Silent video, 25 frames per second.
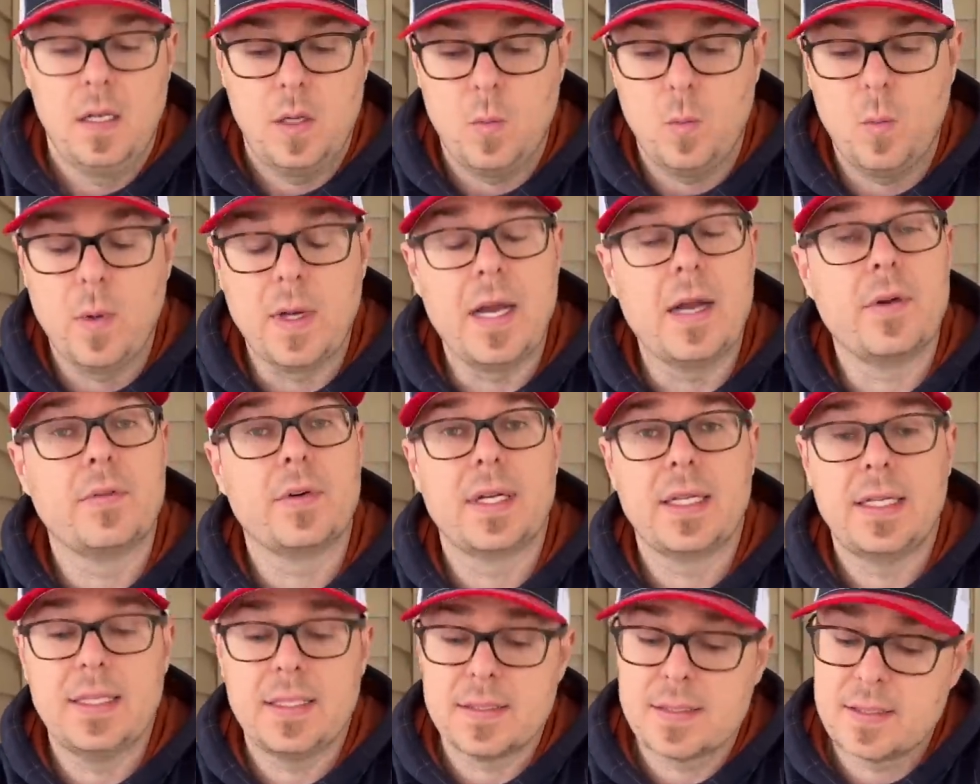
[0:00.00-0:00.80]
Whatever
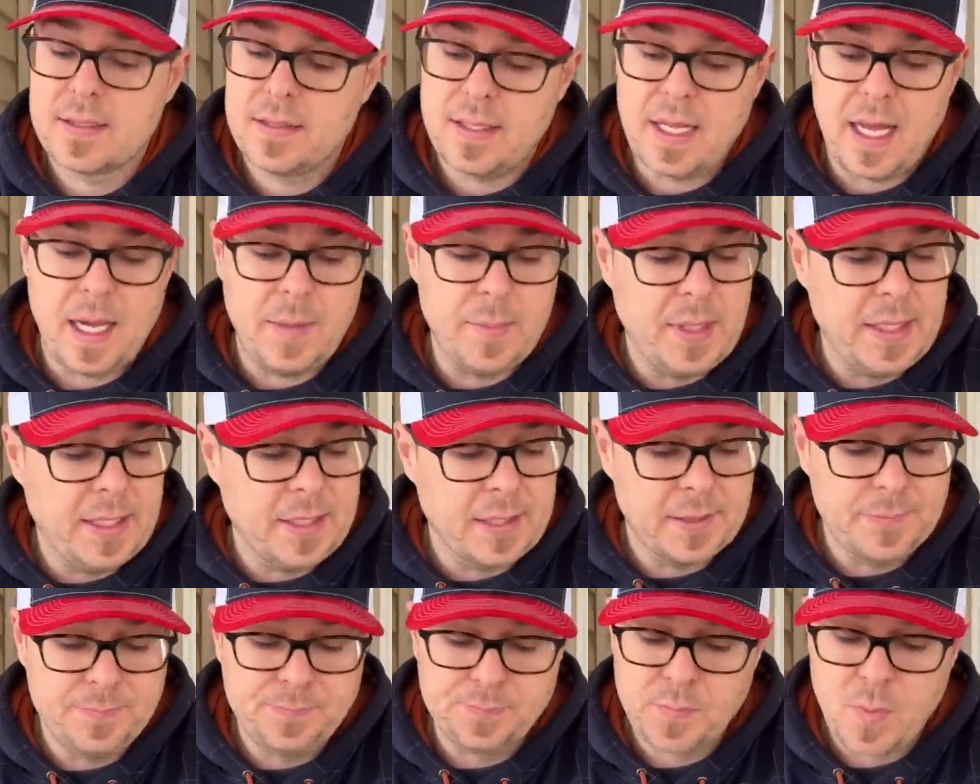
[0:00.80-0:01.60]
it is, I'm
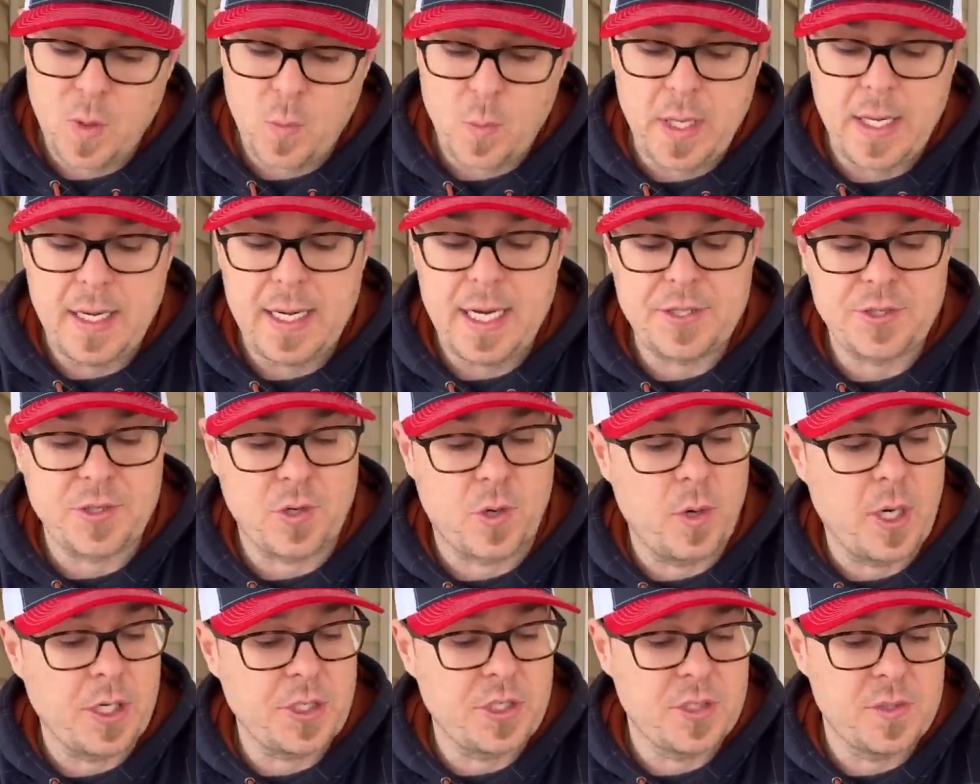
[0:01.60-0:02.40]
here. We can answer
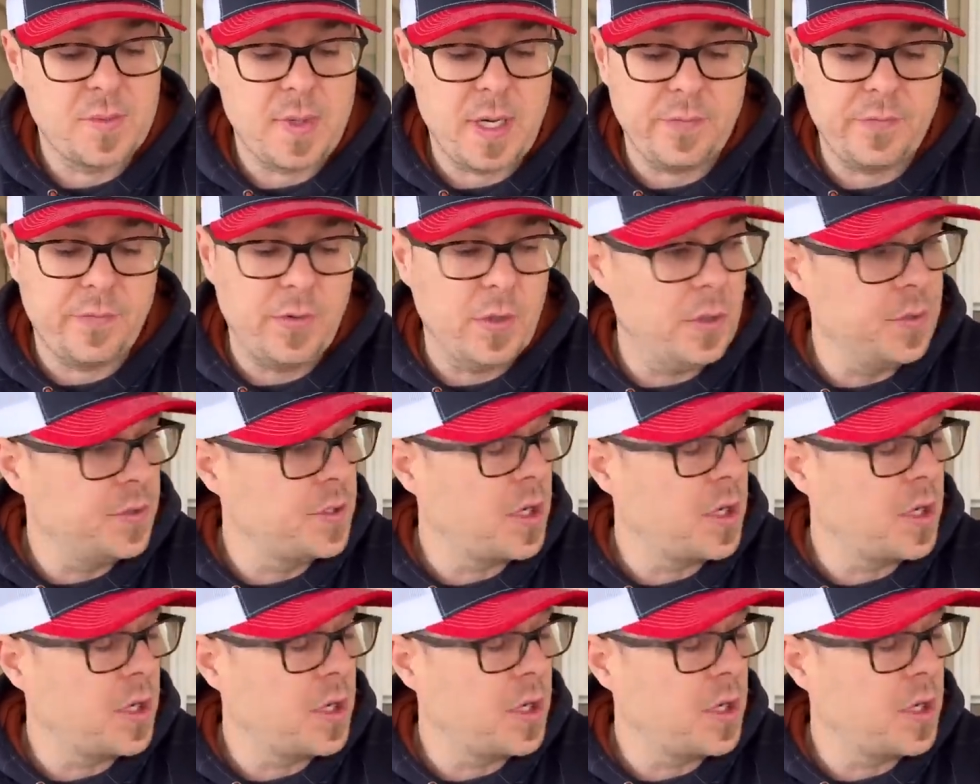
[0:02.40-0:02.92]
questions about food,